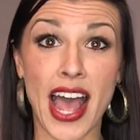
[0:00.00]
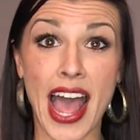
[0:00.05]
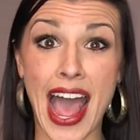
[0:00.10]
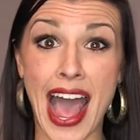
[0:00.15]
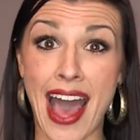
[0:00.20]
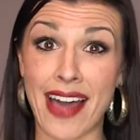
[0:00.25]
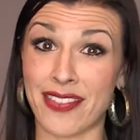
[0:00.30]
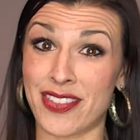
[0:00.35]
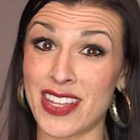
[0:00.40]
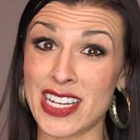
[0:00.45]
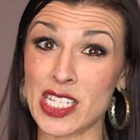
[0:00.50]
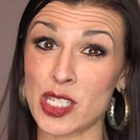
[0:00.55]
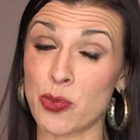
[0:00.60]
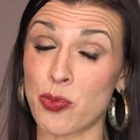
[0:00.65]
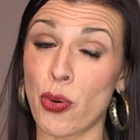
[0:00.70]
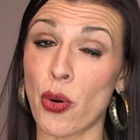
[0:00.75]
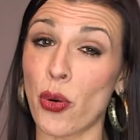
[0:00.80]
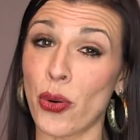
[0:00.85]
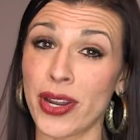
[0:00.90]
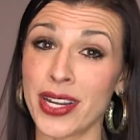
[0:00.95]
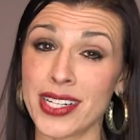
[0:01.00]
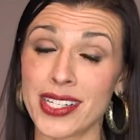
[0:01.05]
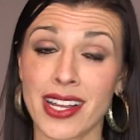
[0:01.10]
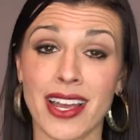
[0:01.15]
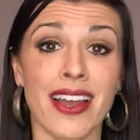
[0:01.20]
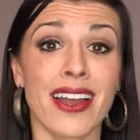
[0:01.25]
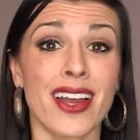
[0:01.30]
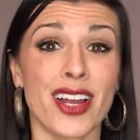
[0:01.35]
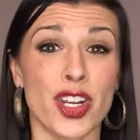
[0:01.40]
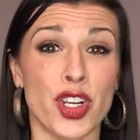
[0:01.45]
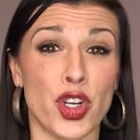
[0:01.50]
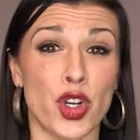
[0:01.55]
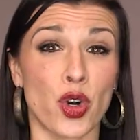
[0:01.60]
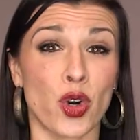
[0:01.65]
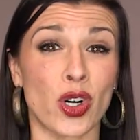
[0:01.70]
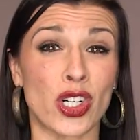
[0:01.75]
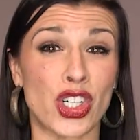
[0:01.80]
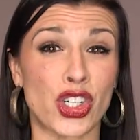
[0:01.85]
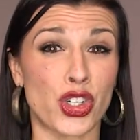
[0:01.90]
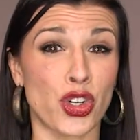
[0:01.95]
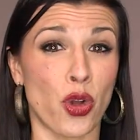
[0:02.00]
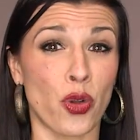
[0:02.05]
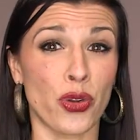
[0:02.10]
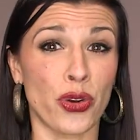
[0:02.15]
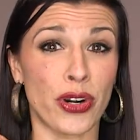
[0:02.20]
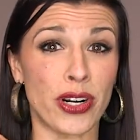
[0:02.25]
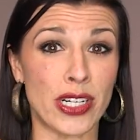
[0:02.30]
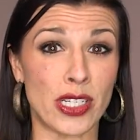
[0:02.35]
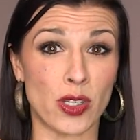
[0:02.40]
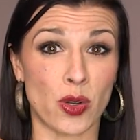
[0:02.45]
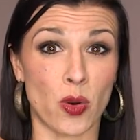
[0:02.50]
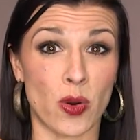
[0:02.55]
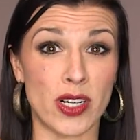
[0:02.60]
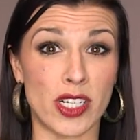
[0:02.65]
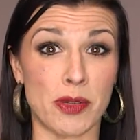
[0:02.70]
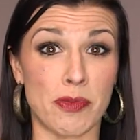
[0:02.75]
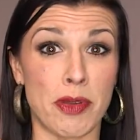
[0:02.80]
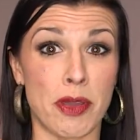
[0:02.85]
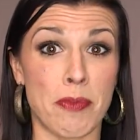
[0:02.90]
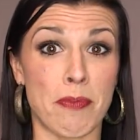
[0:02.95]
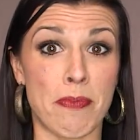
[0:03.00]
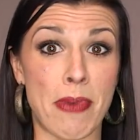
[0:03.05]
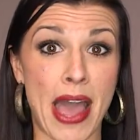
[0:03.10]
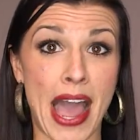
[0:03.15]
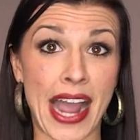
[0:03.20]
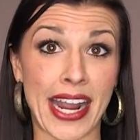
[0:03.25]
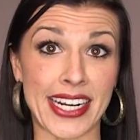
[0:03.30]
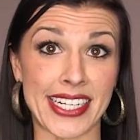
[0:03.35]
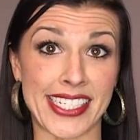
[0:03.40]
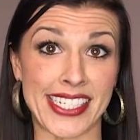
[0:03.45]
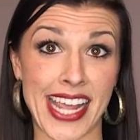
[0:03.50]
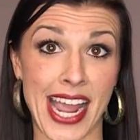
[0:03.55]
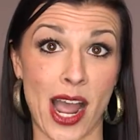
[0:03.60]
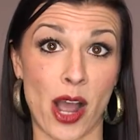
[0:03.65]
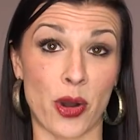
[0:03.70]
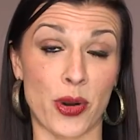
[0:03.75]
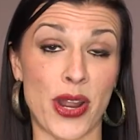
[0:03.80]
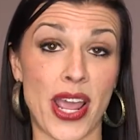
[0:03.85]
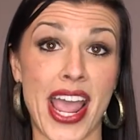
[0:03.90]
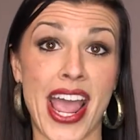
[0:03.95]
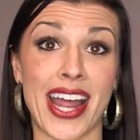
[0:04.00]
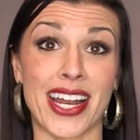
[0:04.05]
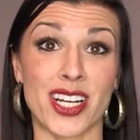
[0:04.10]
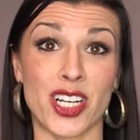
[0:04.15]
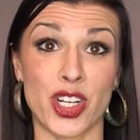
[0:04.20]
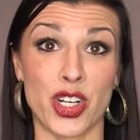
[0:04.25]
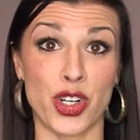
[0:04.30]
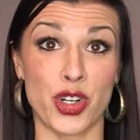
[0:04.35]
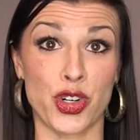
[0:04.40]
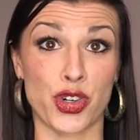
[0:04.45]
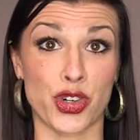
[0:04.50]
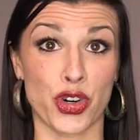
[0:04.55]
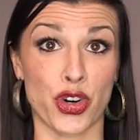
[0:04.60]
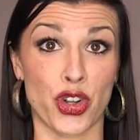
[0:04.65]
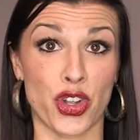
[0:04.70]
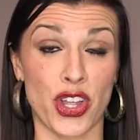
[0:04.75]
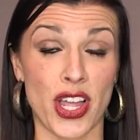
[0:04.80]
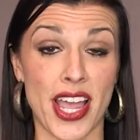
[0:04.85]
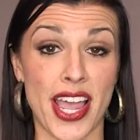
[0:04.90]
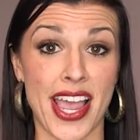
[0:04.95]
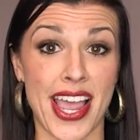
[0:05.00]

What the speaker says: At this point, your shoulder is going to be back down at neutral,